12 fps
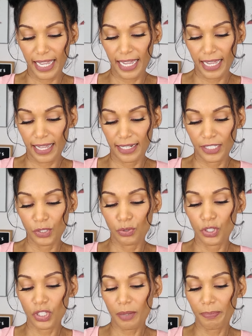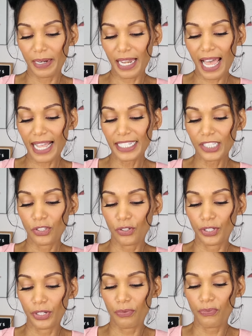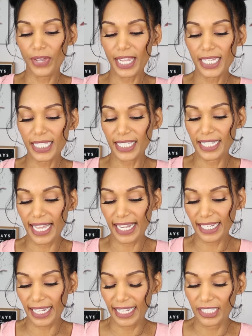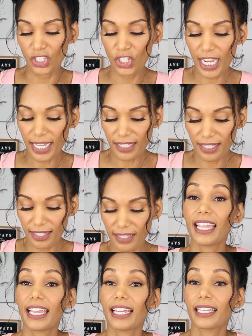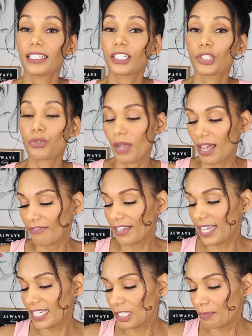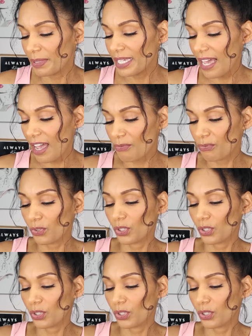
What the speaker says: And you just apply it to your face, neck, and chest, and you have SPF,